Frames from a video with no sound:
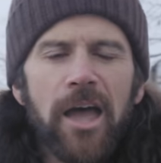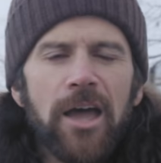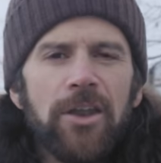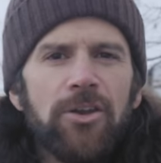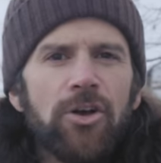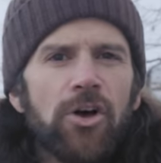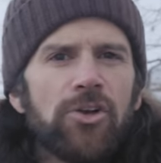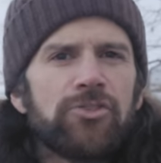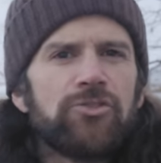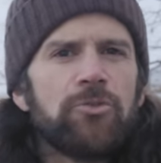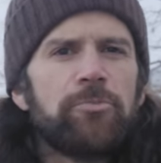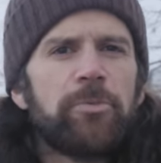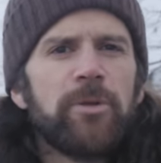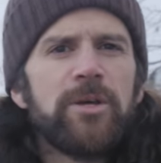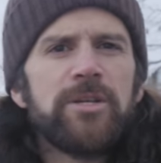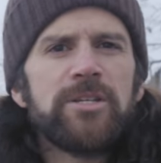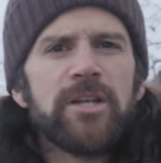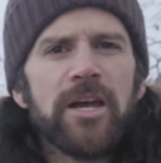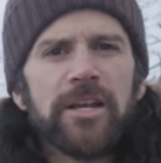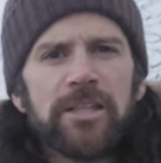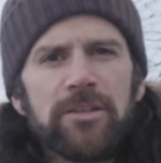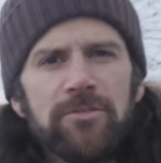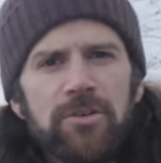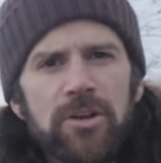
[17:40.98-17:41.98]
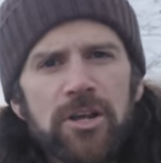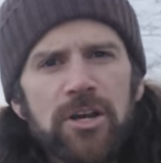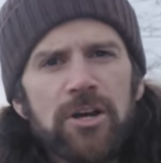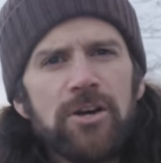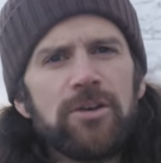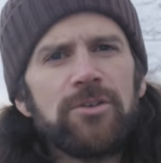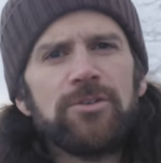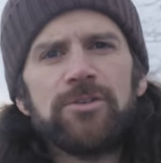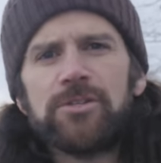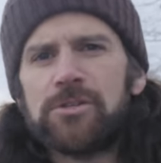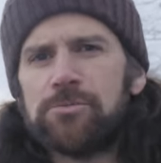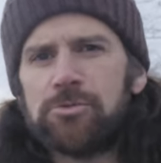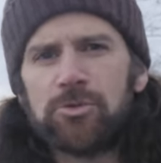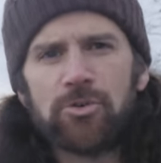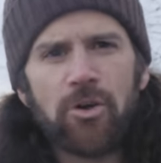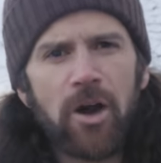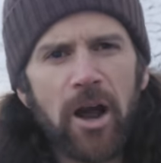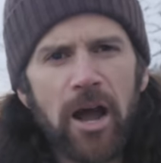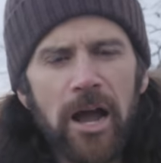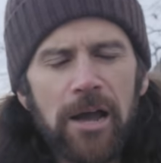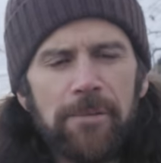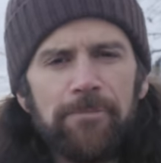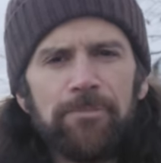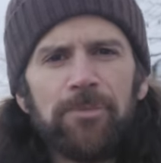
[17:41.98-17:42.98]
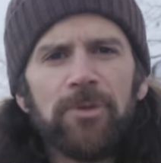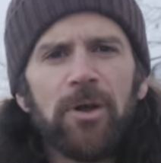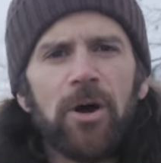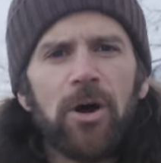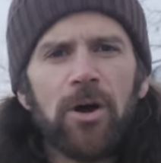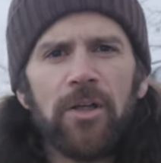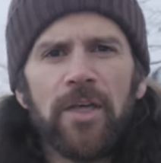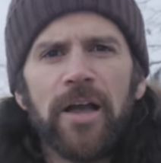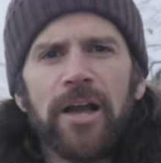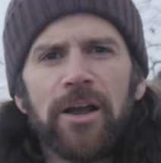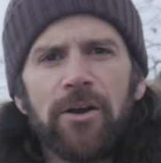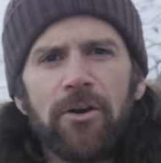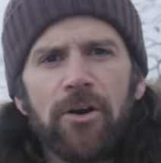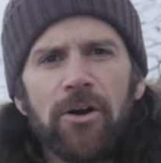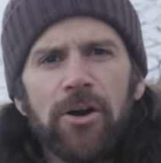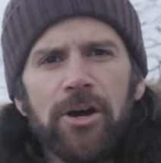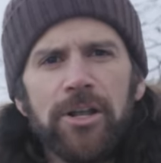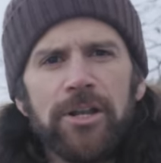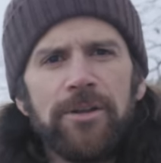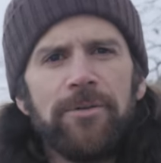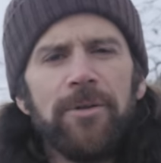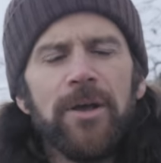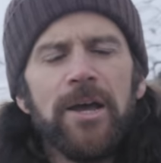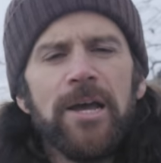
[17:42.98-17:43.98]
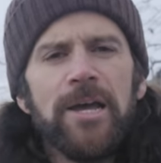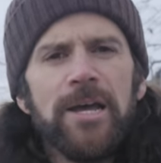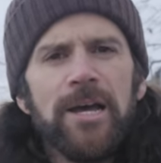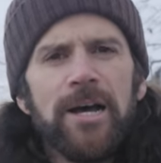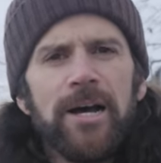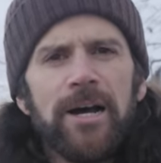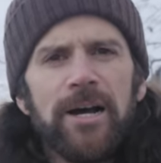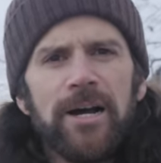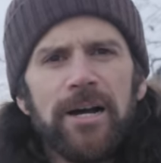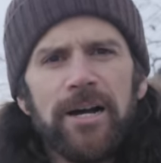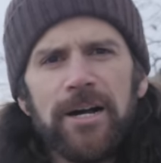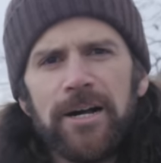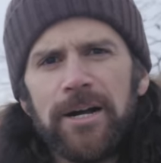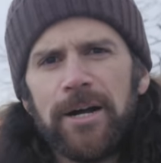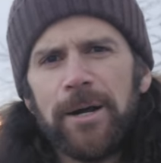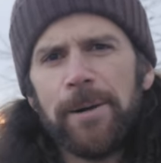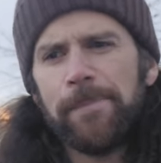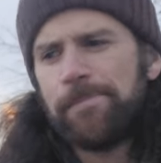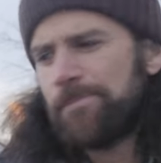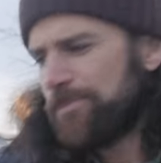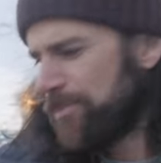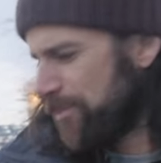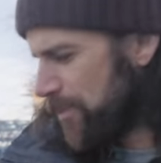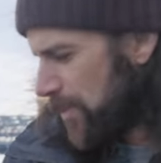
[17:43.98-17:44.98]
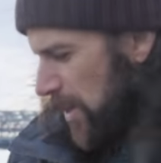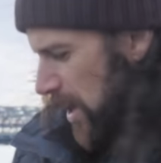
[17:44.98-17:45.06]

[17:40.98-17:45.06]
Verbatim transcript: and also, please like the video, subscribe, all that crud. Um,